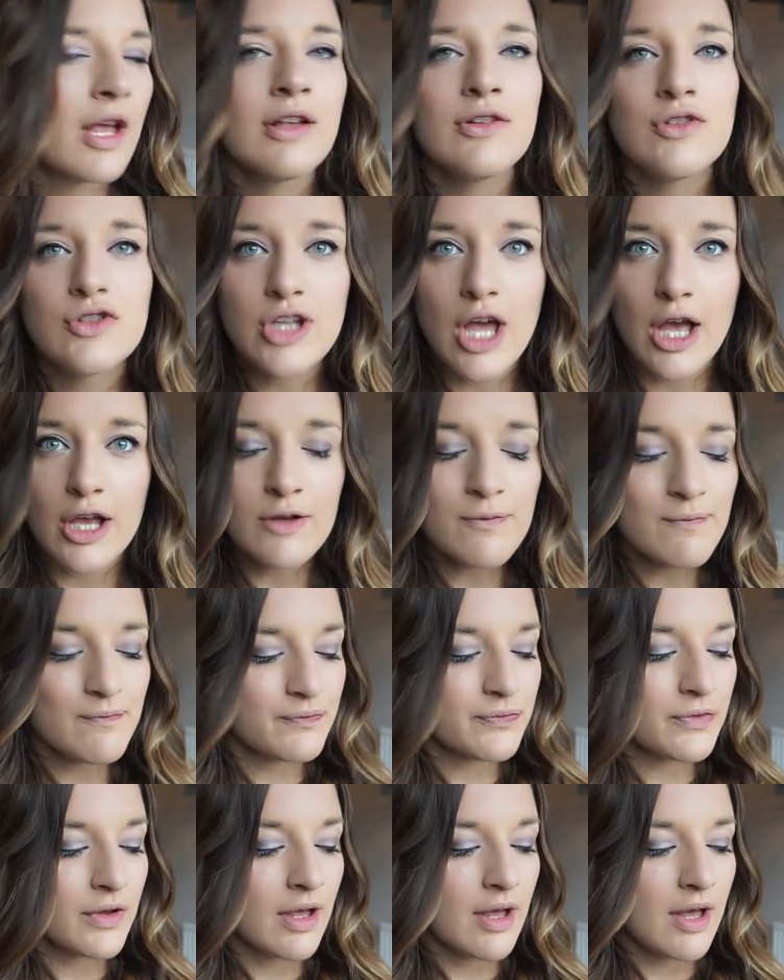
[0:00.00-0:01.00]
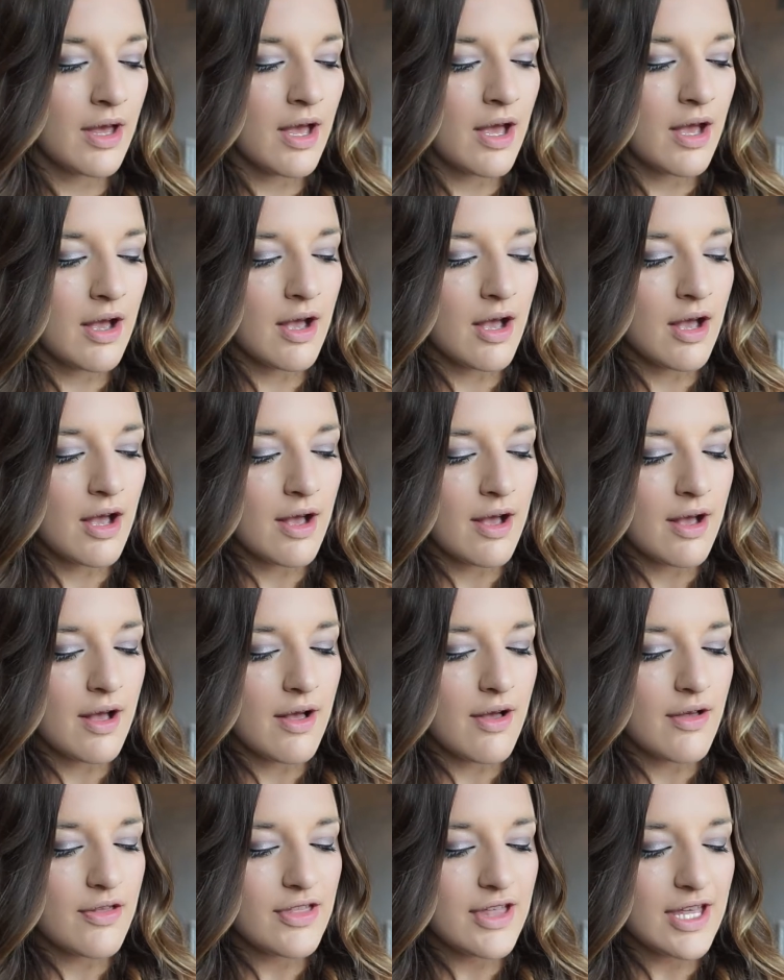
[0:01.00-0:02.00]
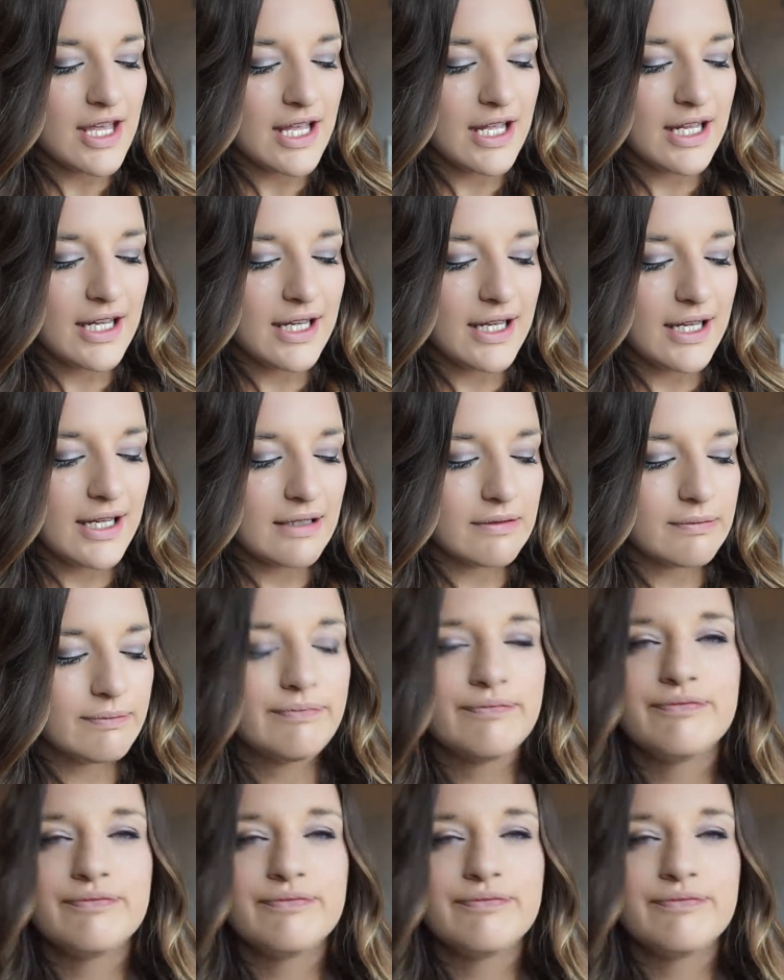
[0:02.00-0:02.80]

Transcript: So, the